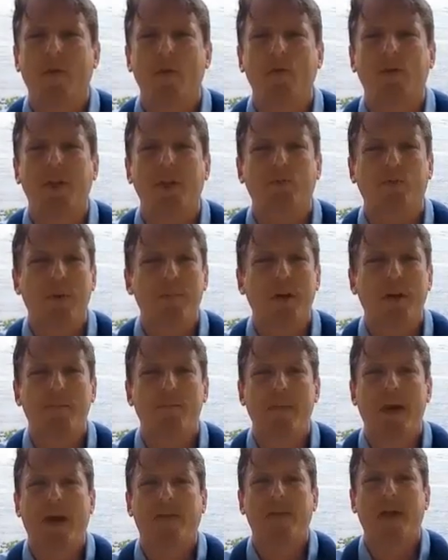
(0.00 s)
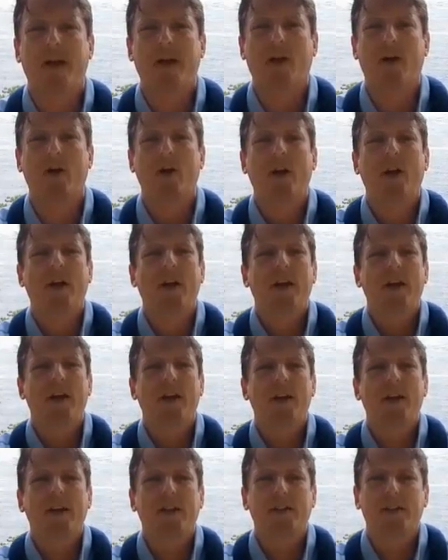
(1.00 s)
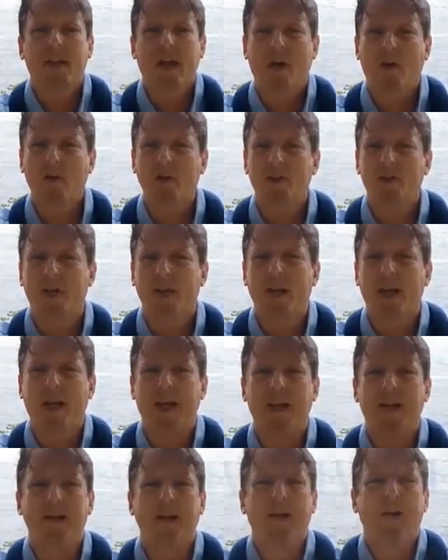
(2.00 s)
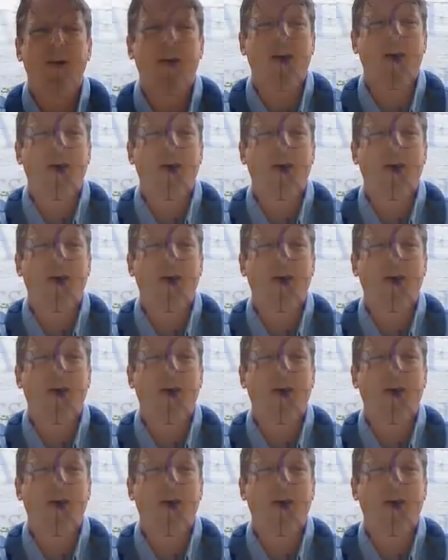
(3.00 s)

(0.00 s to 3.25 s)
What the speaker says: these women and men that are intelligent and